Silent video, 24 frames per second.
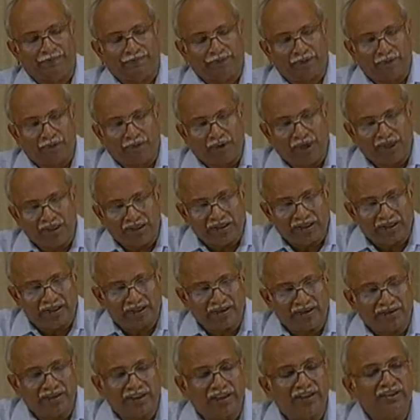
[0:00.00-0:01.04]
while
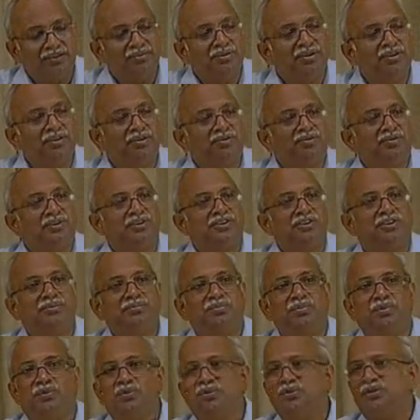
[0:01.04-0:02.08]
taking delivery of the ship,
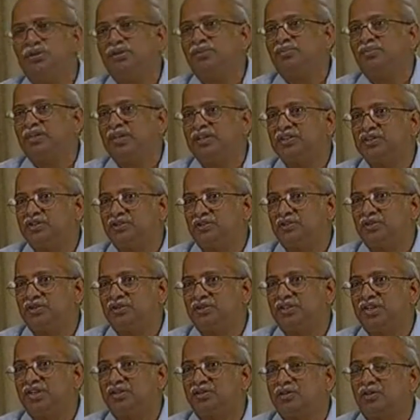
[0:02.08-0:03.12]
owner makes sure
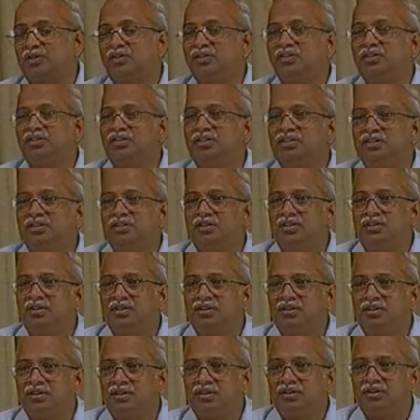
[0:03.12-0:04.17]
that all the
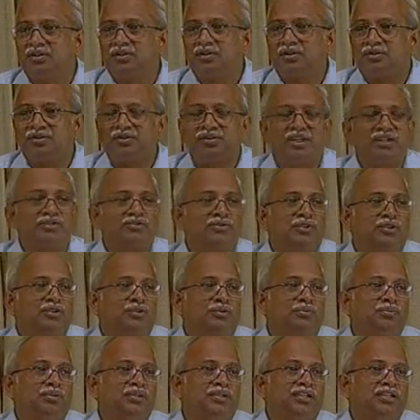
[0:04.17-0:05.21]
contractual
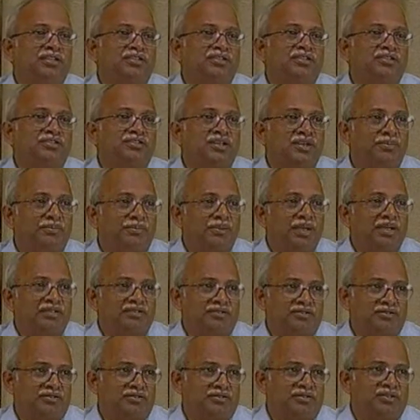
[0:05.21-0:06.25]
obligations are met
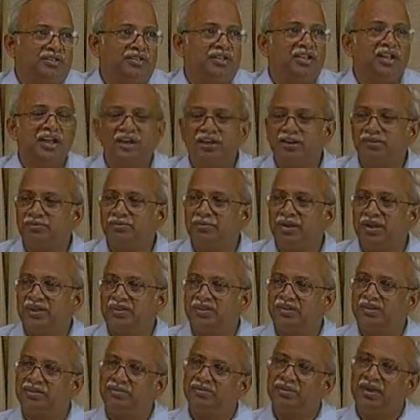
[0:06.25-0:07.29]
regarding
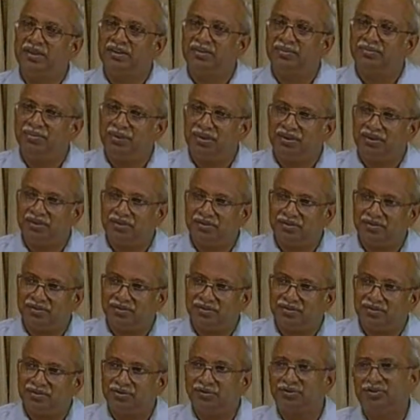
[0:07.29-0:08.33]
painting by the builder.
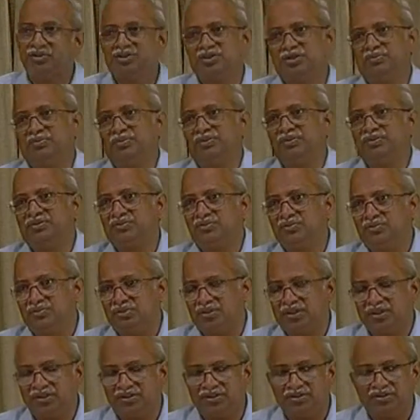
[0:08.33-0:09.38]
So, the ship is in good
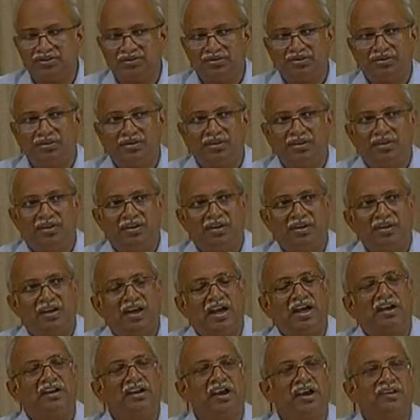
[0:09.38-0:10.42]
condition.
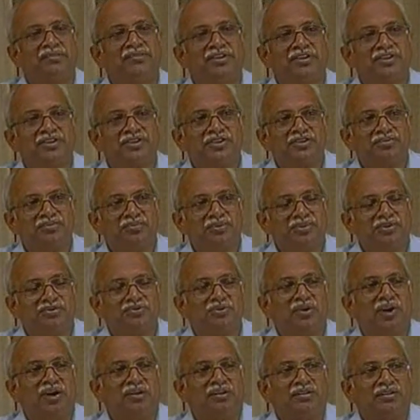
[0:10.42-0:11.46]
An average ship is
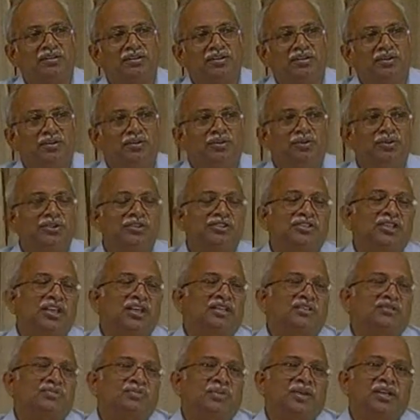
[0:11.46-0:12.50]
one which has
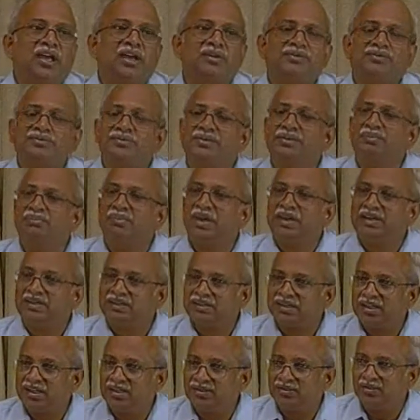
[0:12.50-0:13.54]
perhaps been
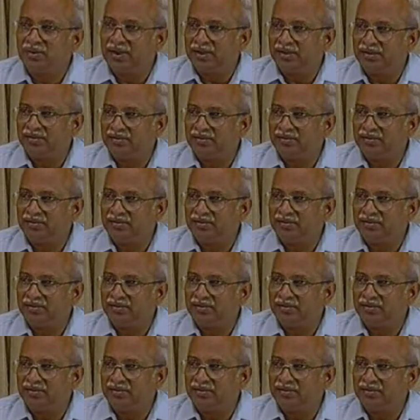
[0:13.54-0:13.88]
maintained well,